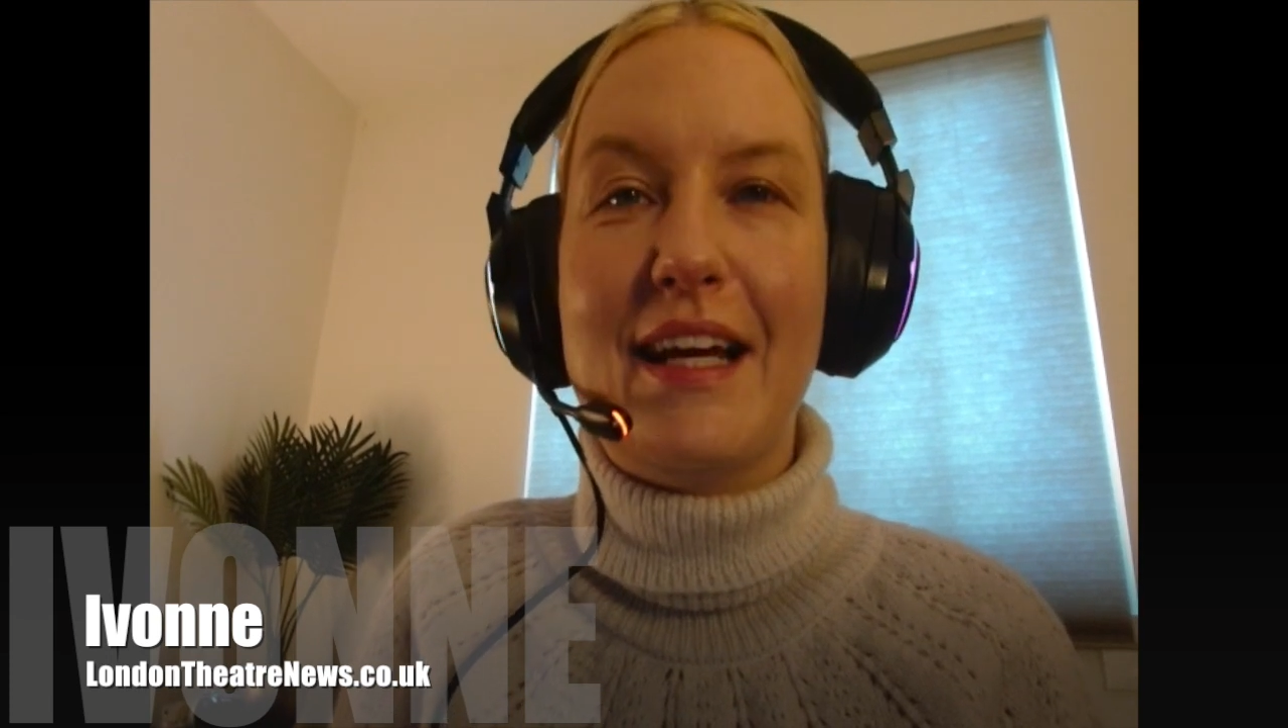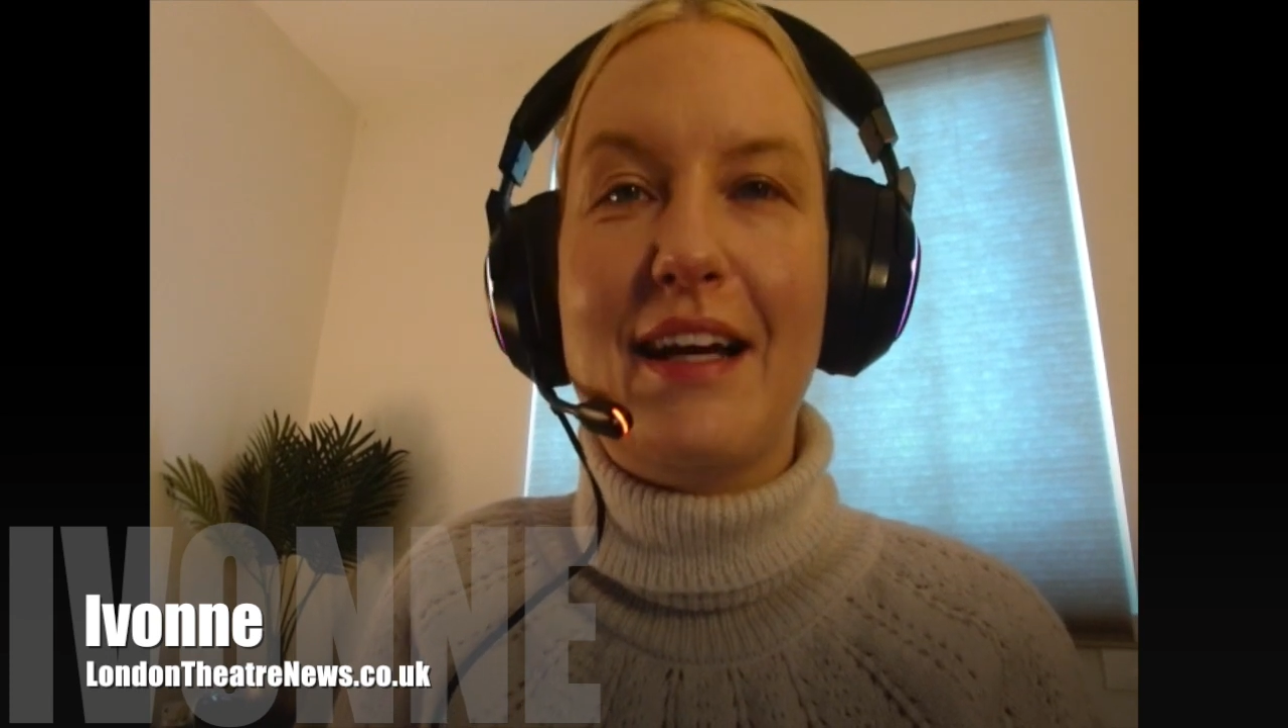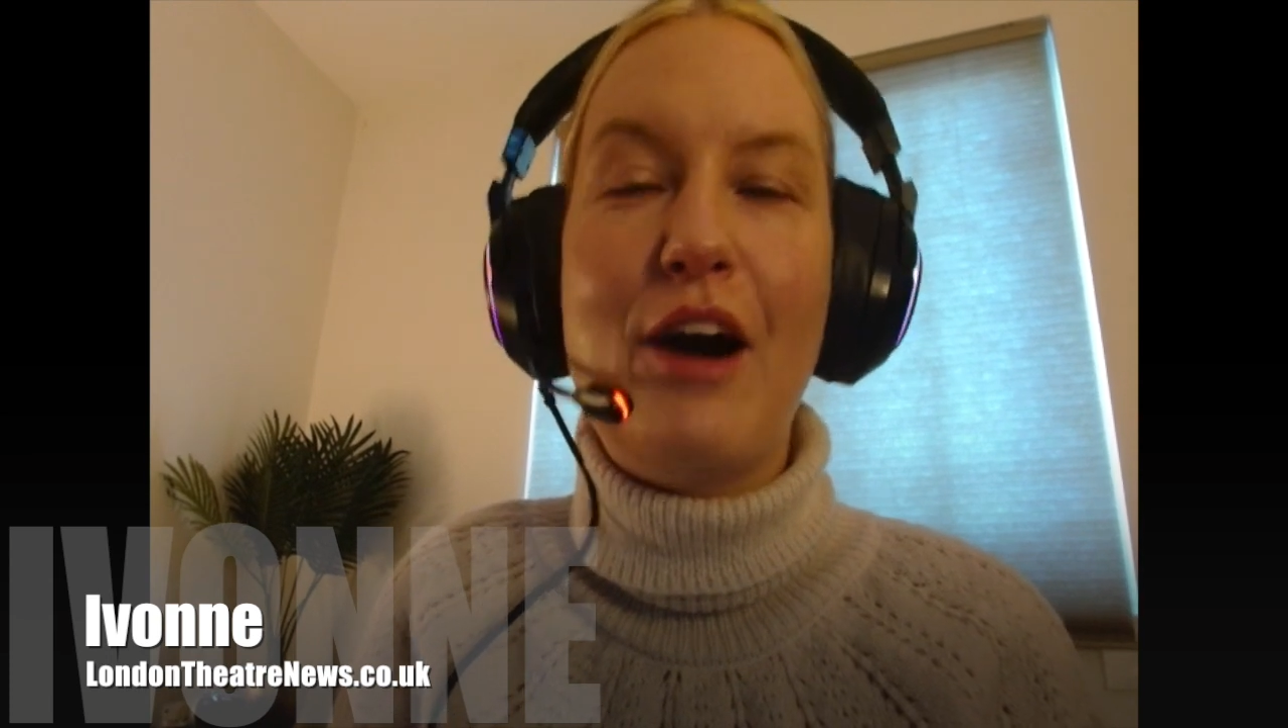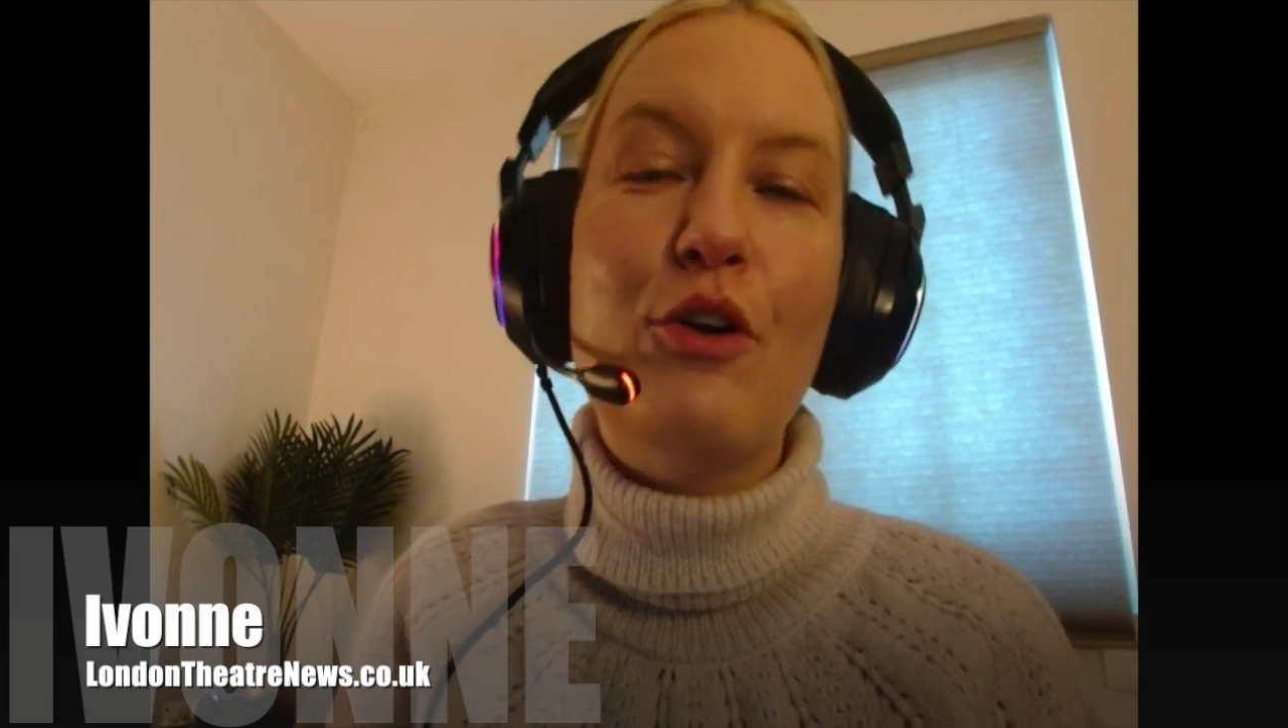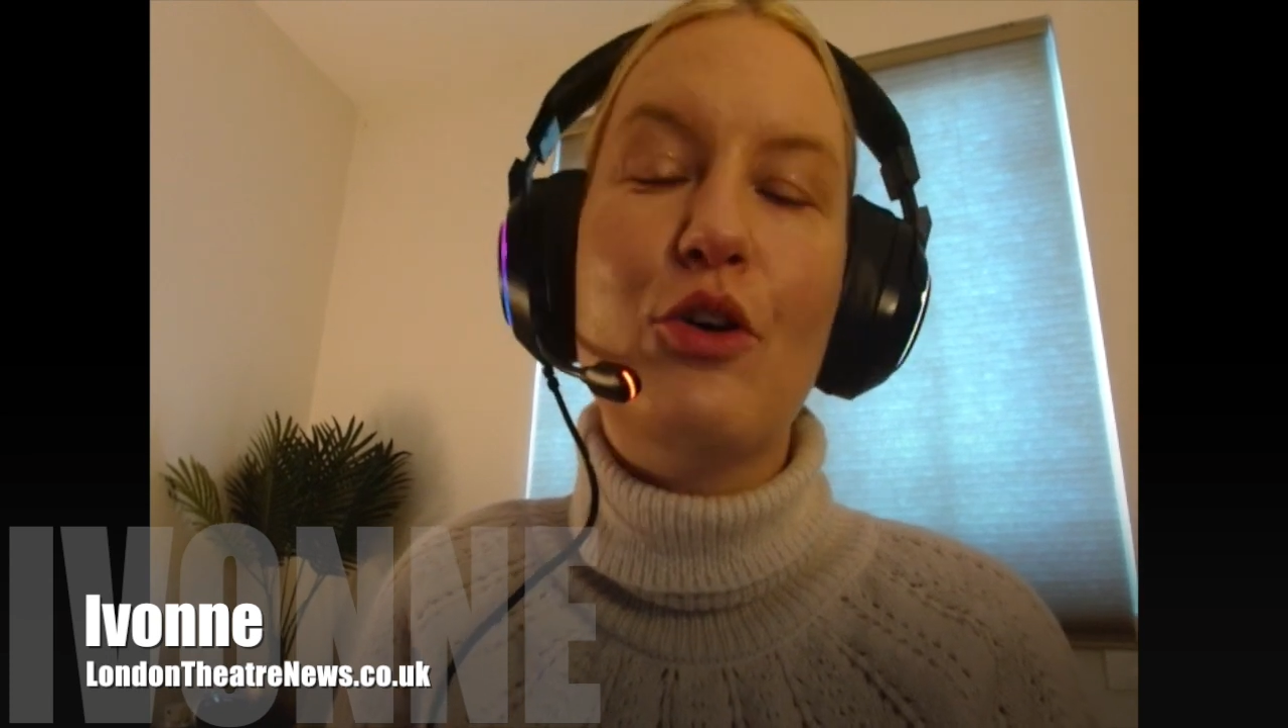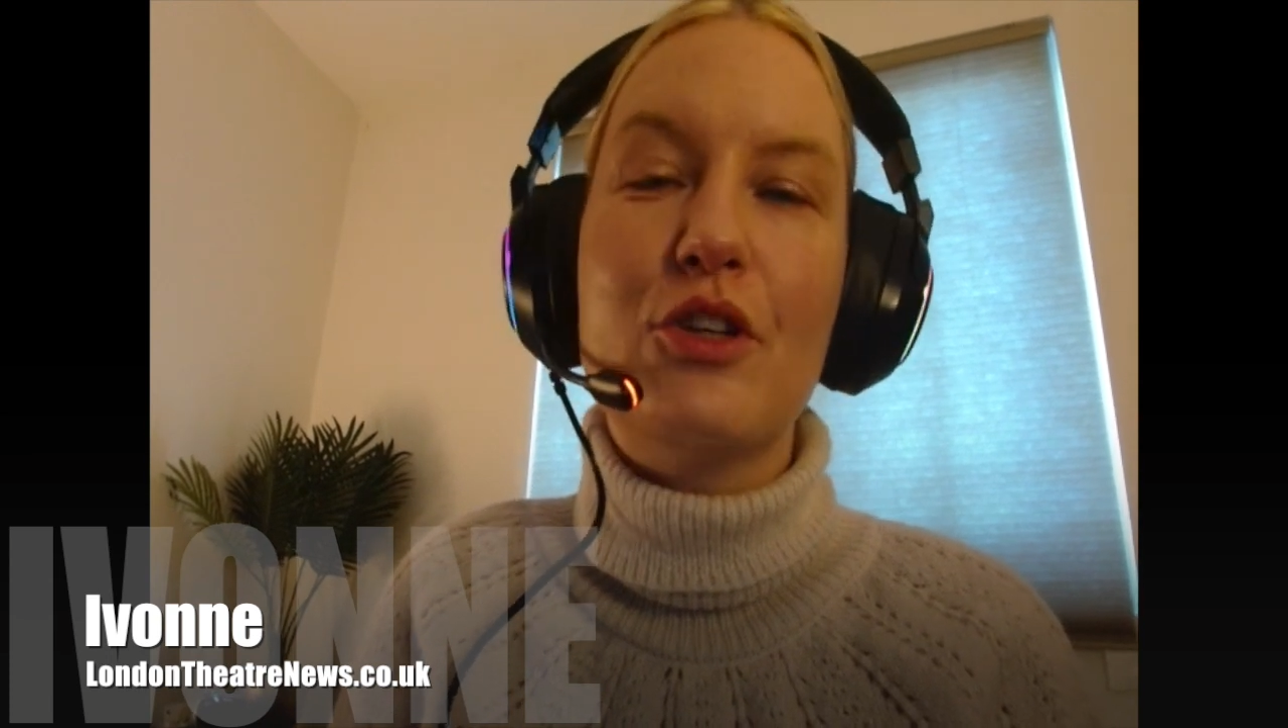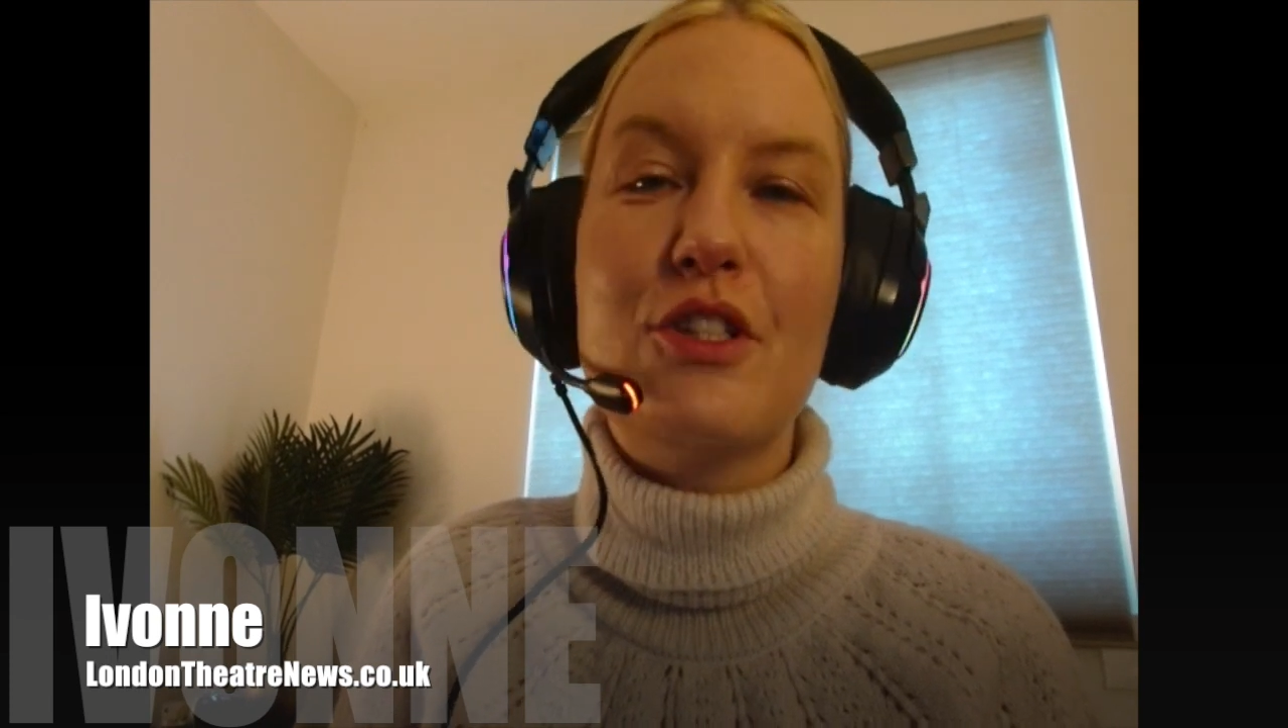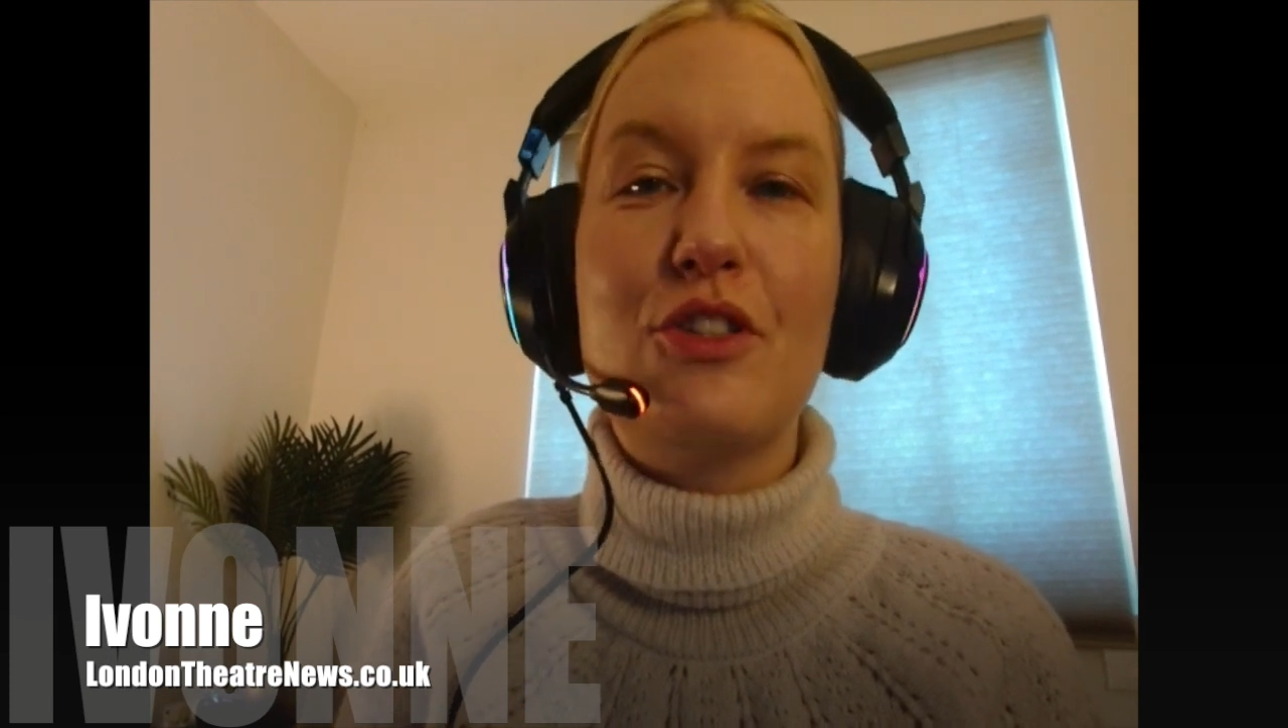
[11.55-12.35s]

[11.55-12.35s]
how long is